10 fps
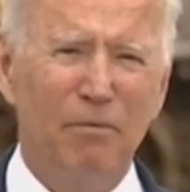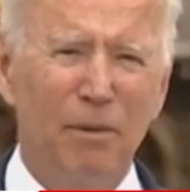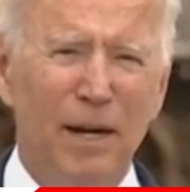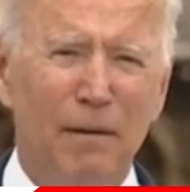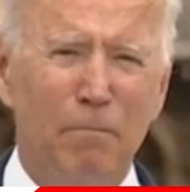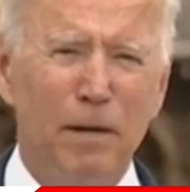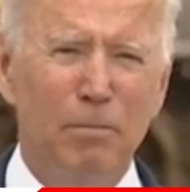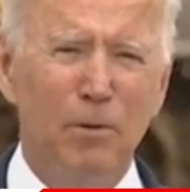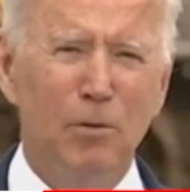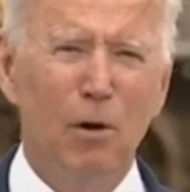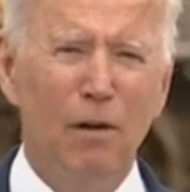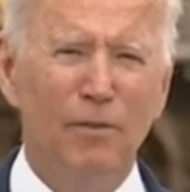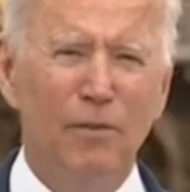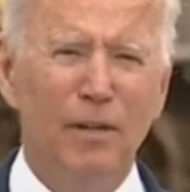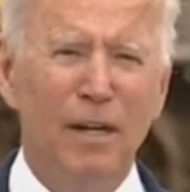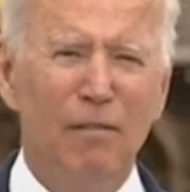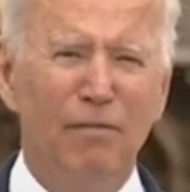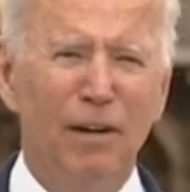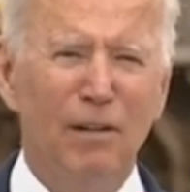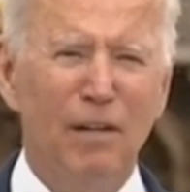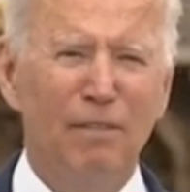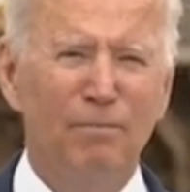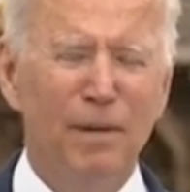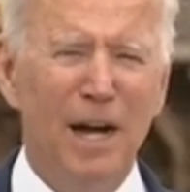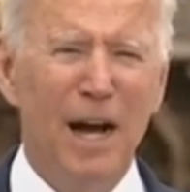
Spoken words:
plan are people who often felt left